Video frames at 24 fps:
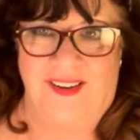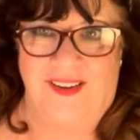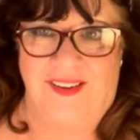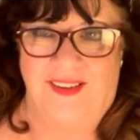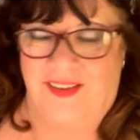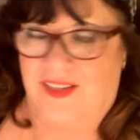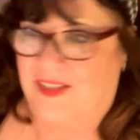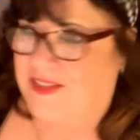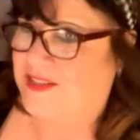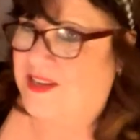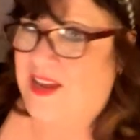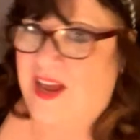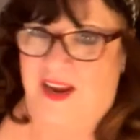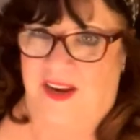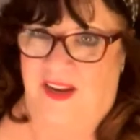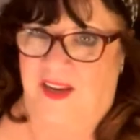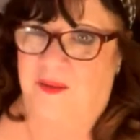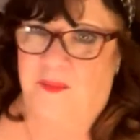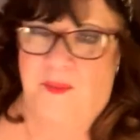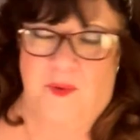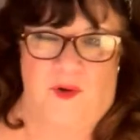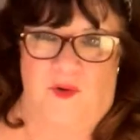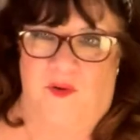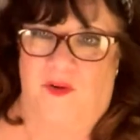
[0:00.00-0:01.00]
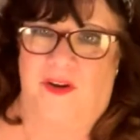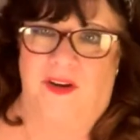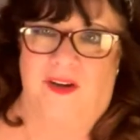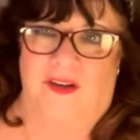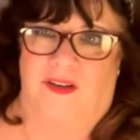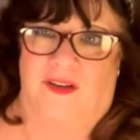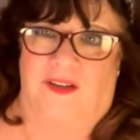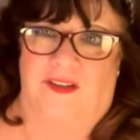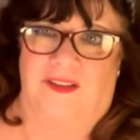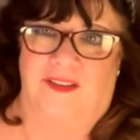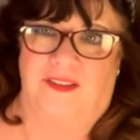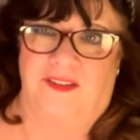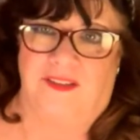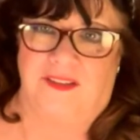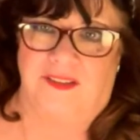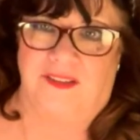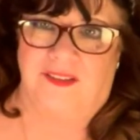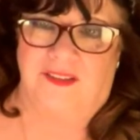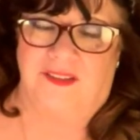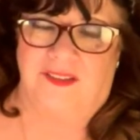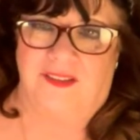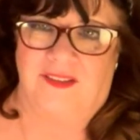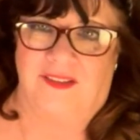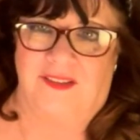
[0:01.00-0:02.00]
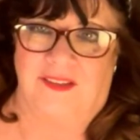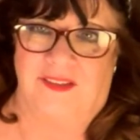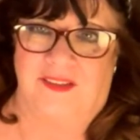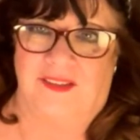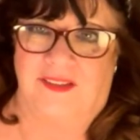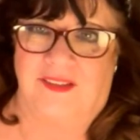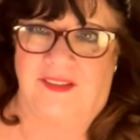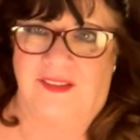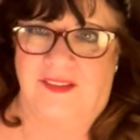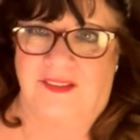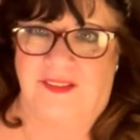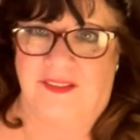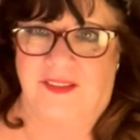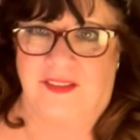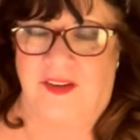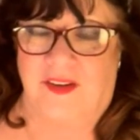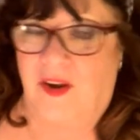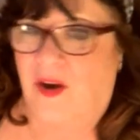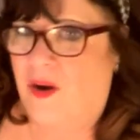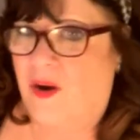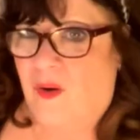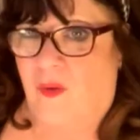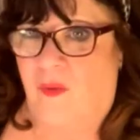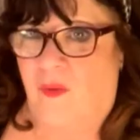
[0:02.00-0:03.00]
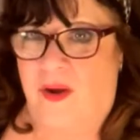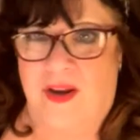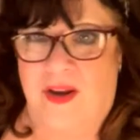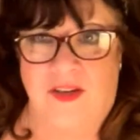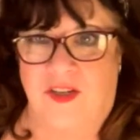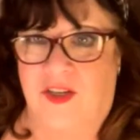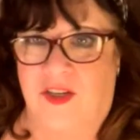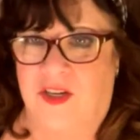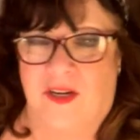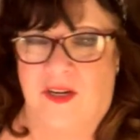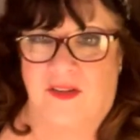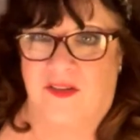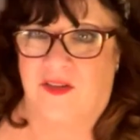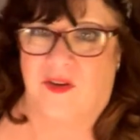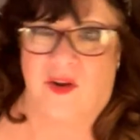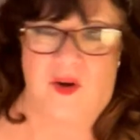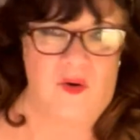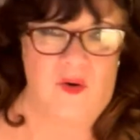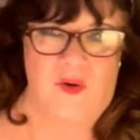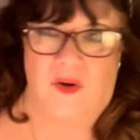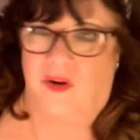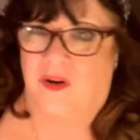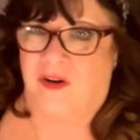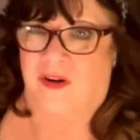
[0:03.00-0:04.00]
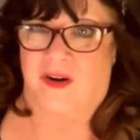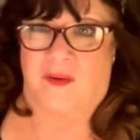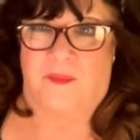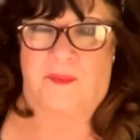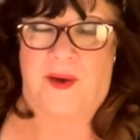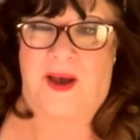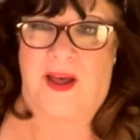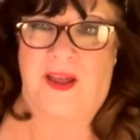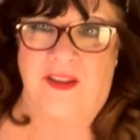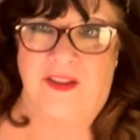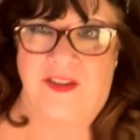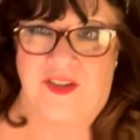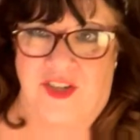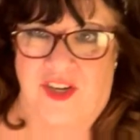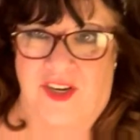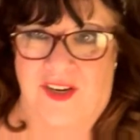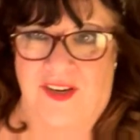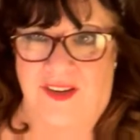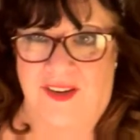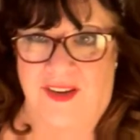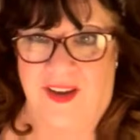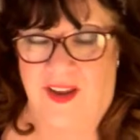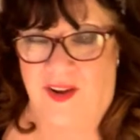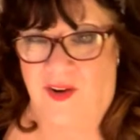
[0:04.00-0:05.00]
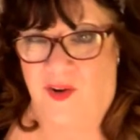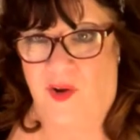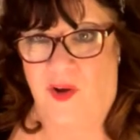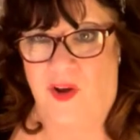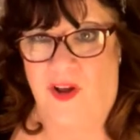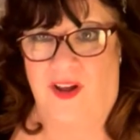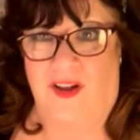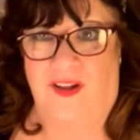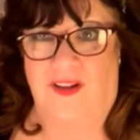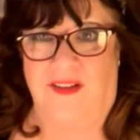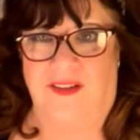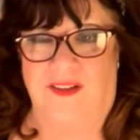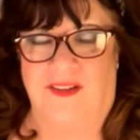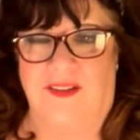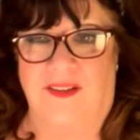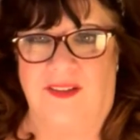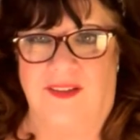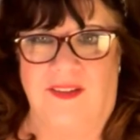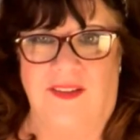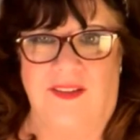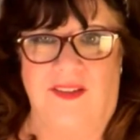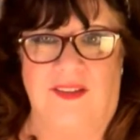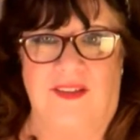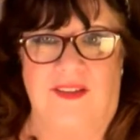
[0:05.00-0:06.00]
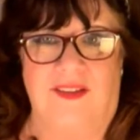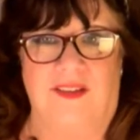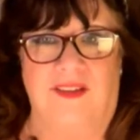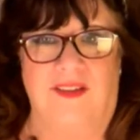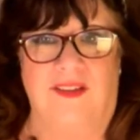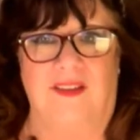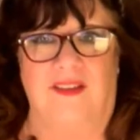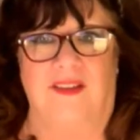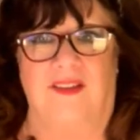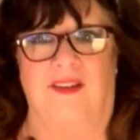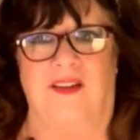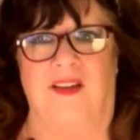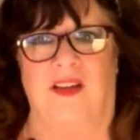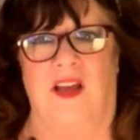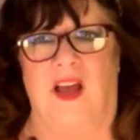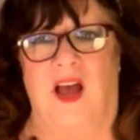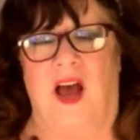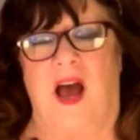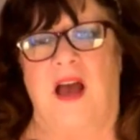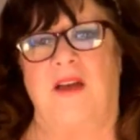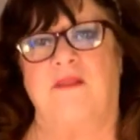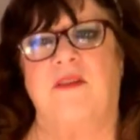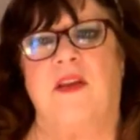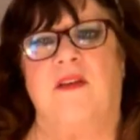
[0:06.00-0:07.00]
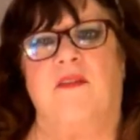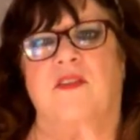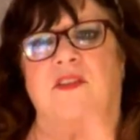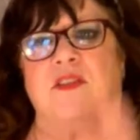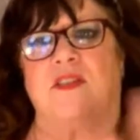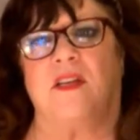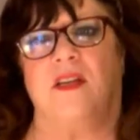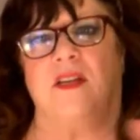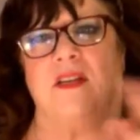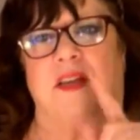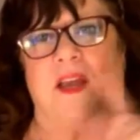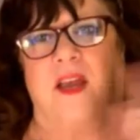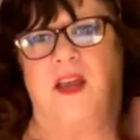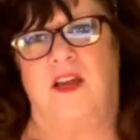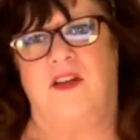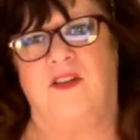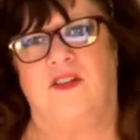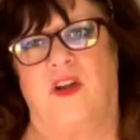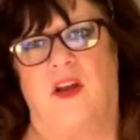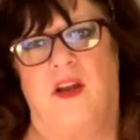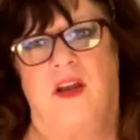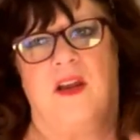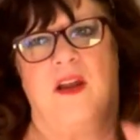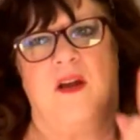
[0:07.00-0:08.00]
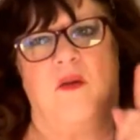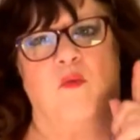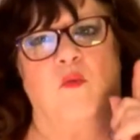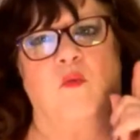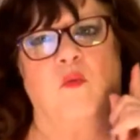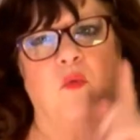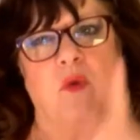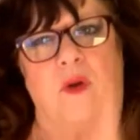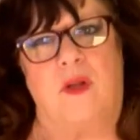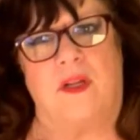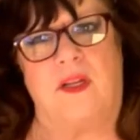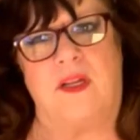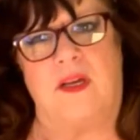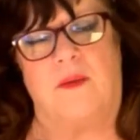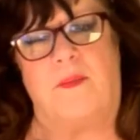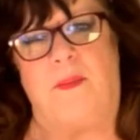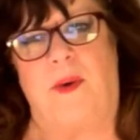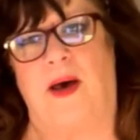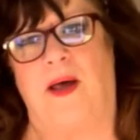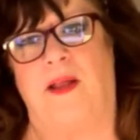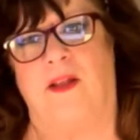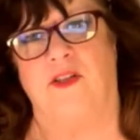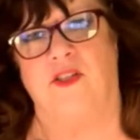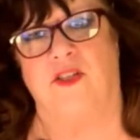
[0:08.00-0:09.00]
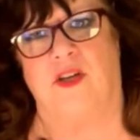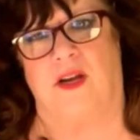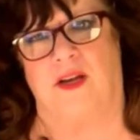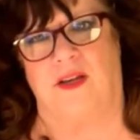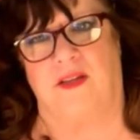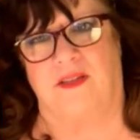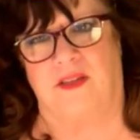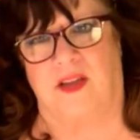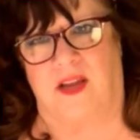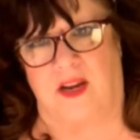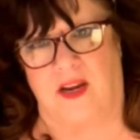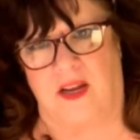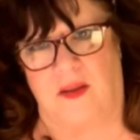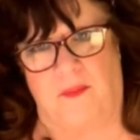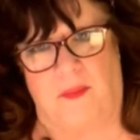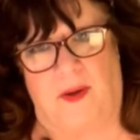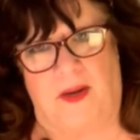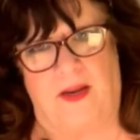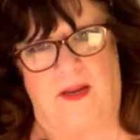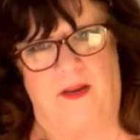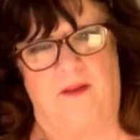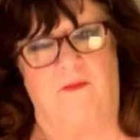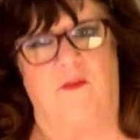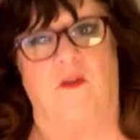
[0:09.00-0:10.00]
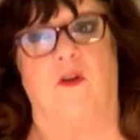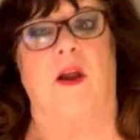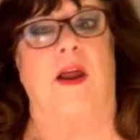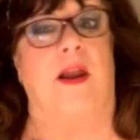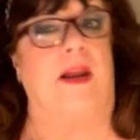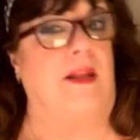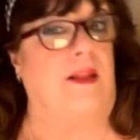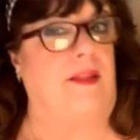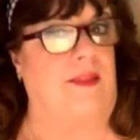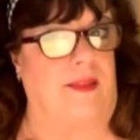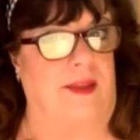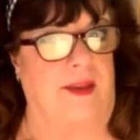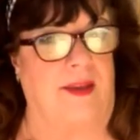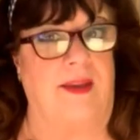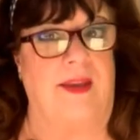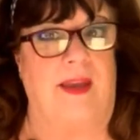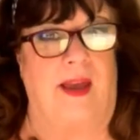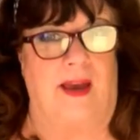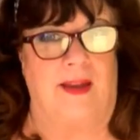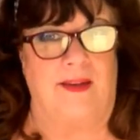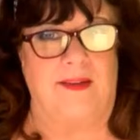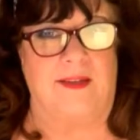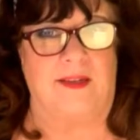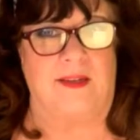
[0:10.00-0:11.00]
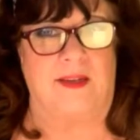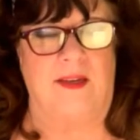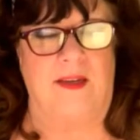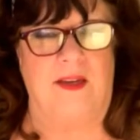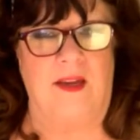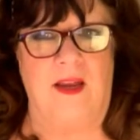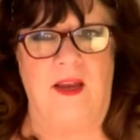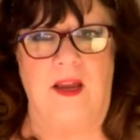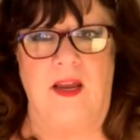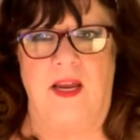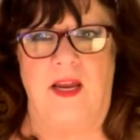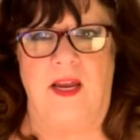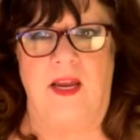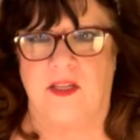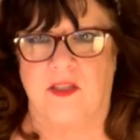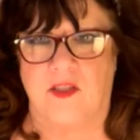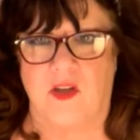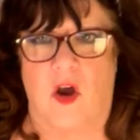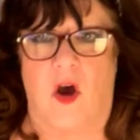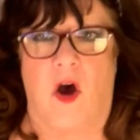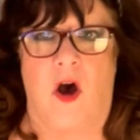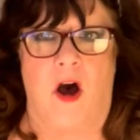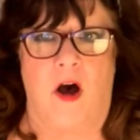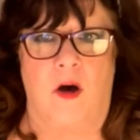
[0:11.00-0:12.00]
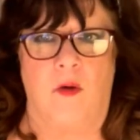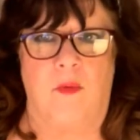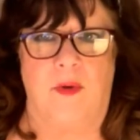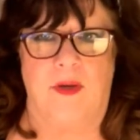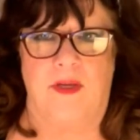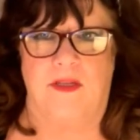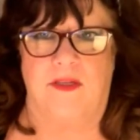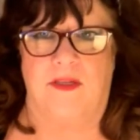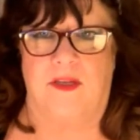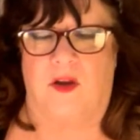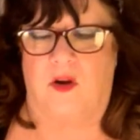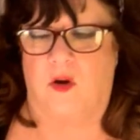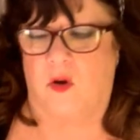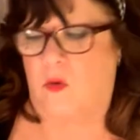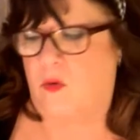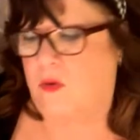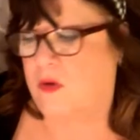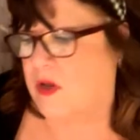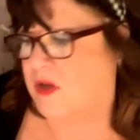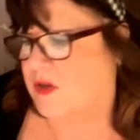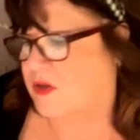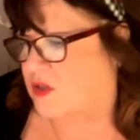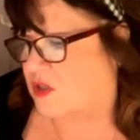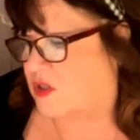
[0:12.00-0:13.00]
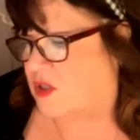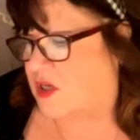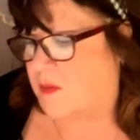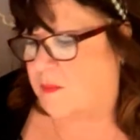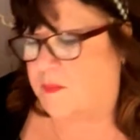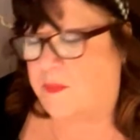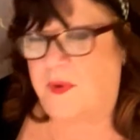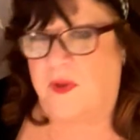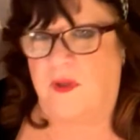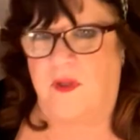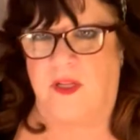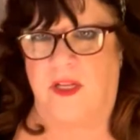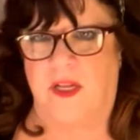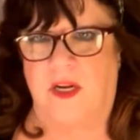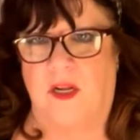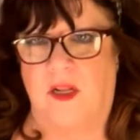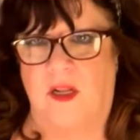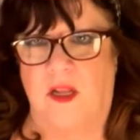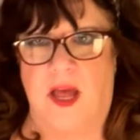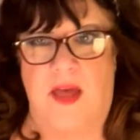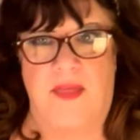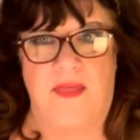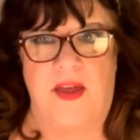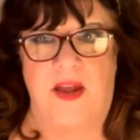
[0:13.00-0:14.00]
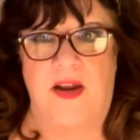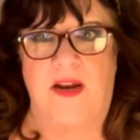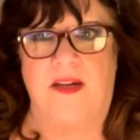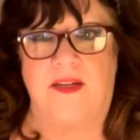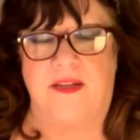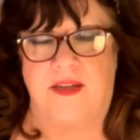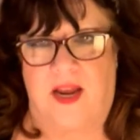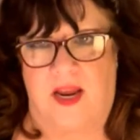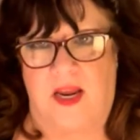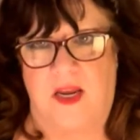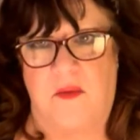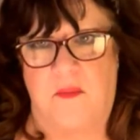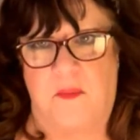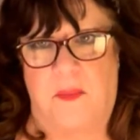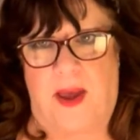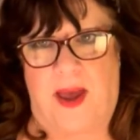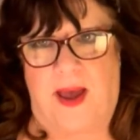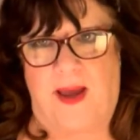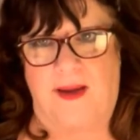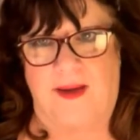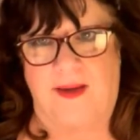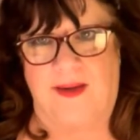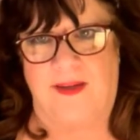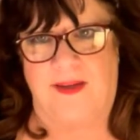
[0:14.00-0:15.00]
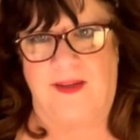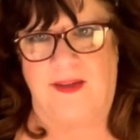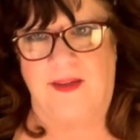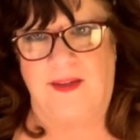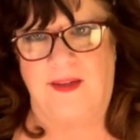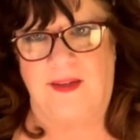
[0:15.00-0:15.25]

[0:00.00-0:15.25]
it's not hypocritical. No, and she doesn't owe her an apology at all. I've never seen KJ really apologize to anybody for anything yet. It's always a simple little and then a take back.